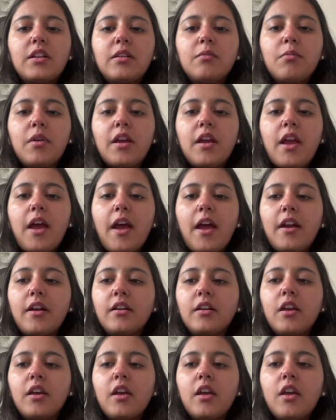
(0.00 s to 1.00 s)
by hand
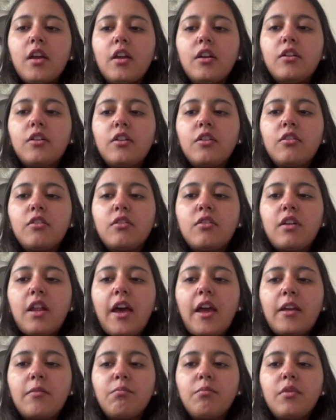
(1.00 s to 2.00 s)
due to
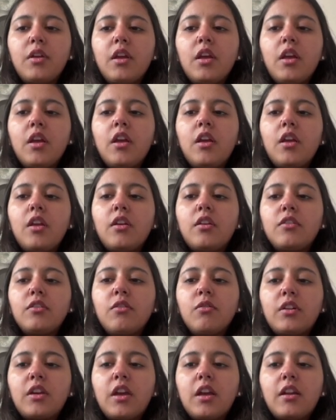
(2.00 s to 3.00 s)
time you
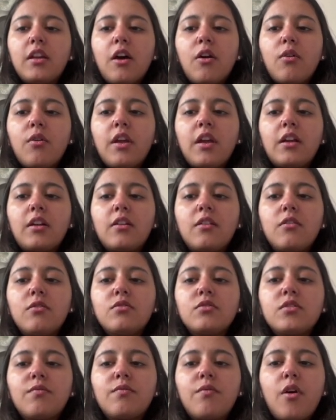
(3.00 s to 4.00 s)
can now include
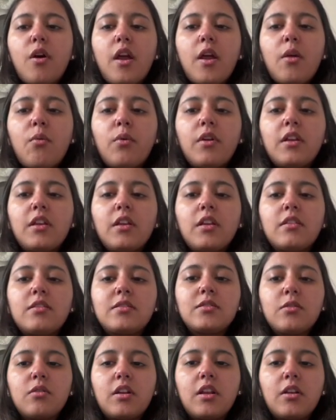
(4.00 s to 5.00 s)
for every
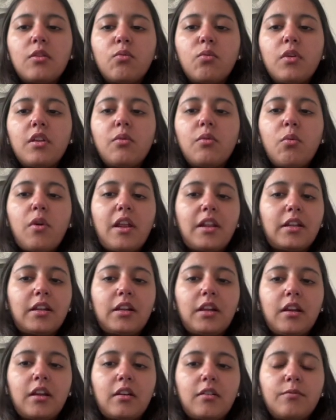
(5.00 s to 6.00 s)
student with one
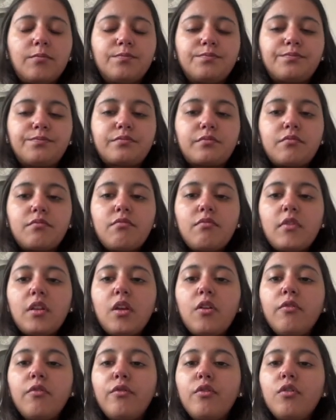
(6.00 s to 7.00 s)
click.
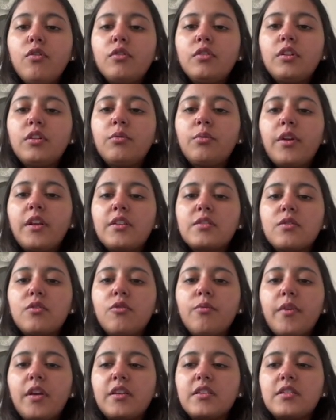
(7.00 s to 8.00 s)
Fourth, Gradescope
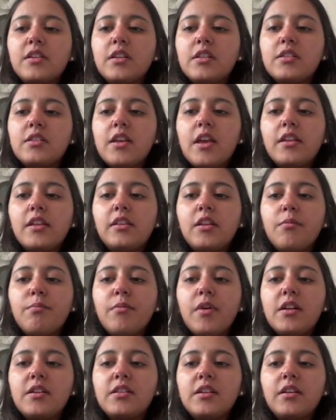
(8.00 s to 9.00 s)
excels at the
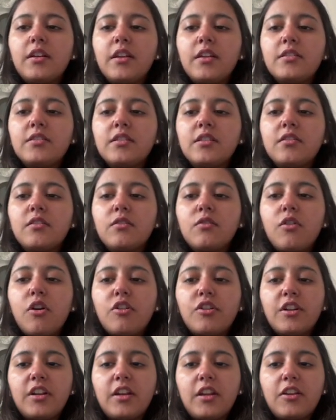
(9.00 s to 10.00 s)
multi-grader
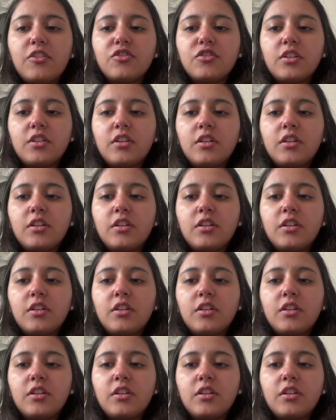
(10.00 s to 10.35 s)
coordination.